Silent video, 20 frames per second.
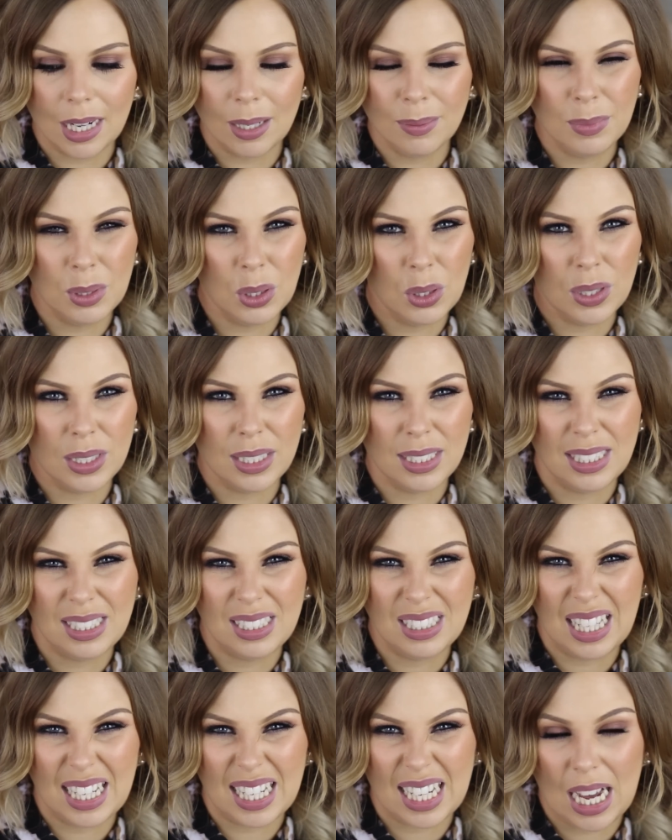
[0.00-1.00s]
I'm not
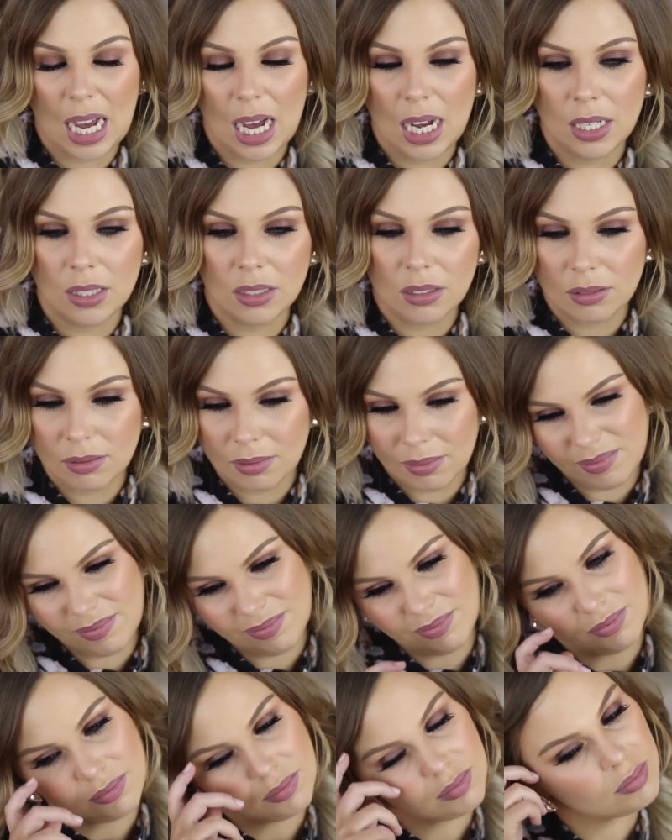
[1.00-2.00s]
like
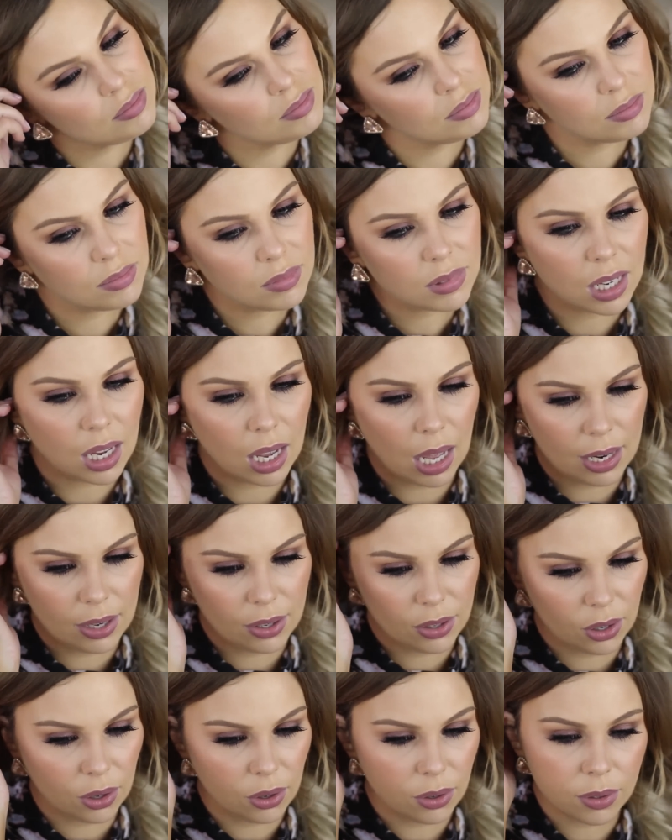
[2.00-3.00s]
hunting. I
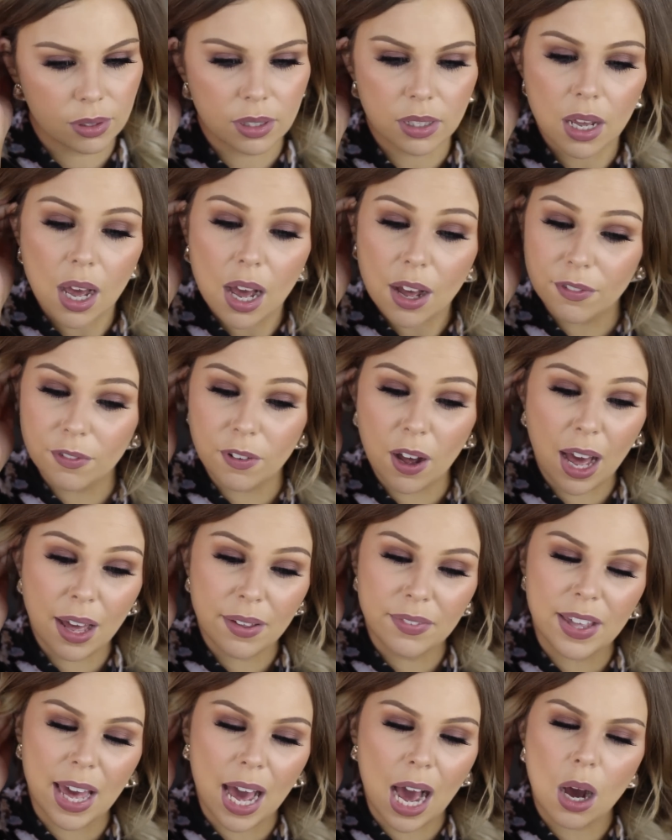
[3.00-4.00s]
don't know.
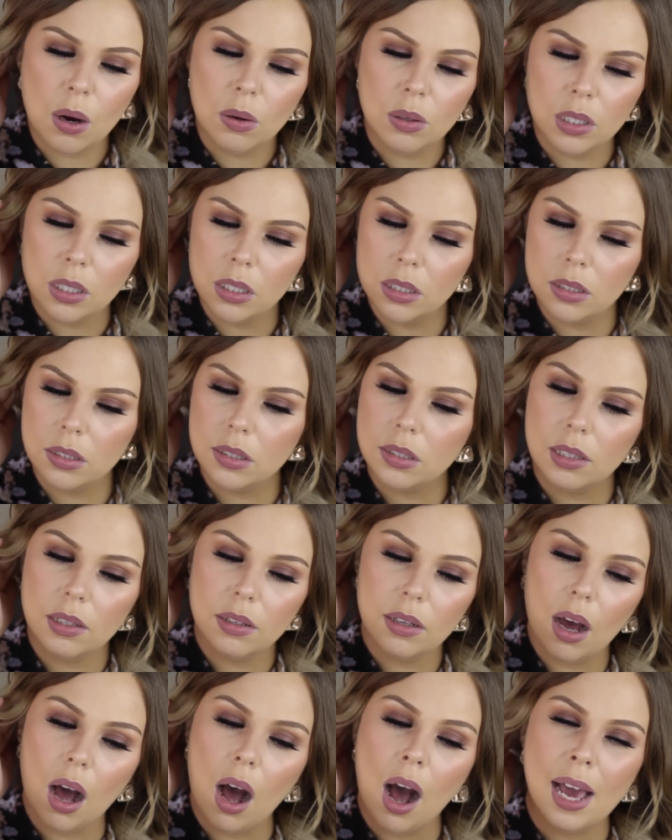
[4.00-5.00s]
5 hours,
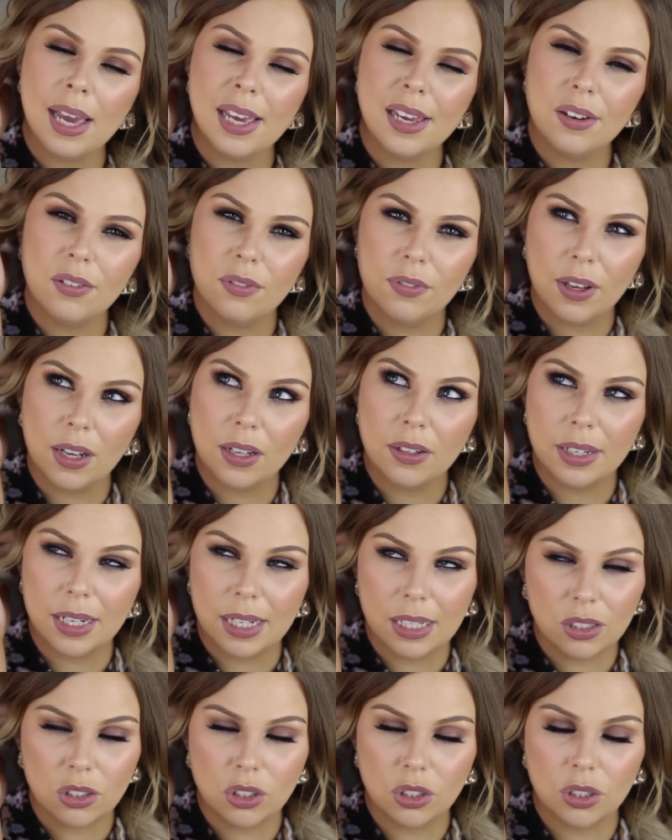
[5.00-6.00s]
high-end
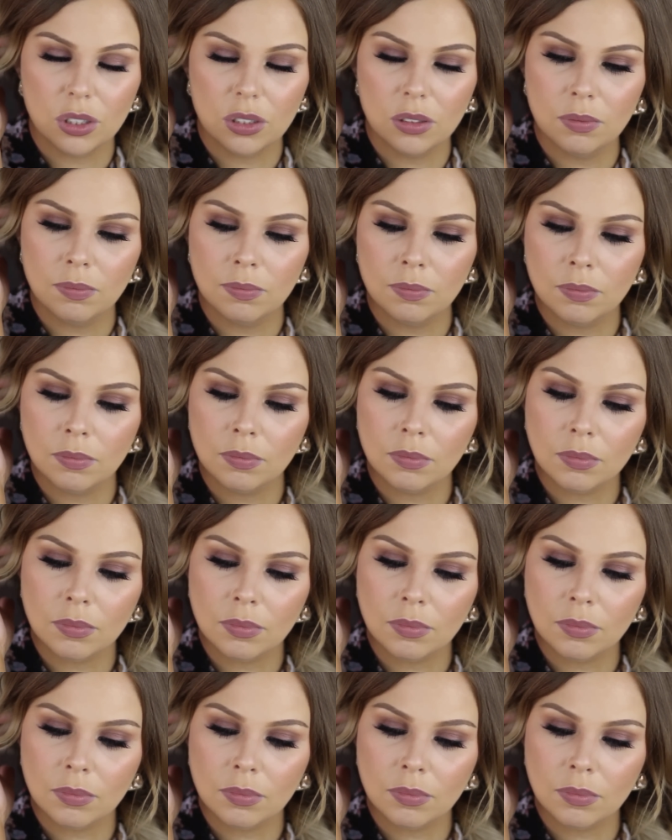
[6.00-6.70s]
foundation.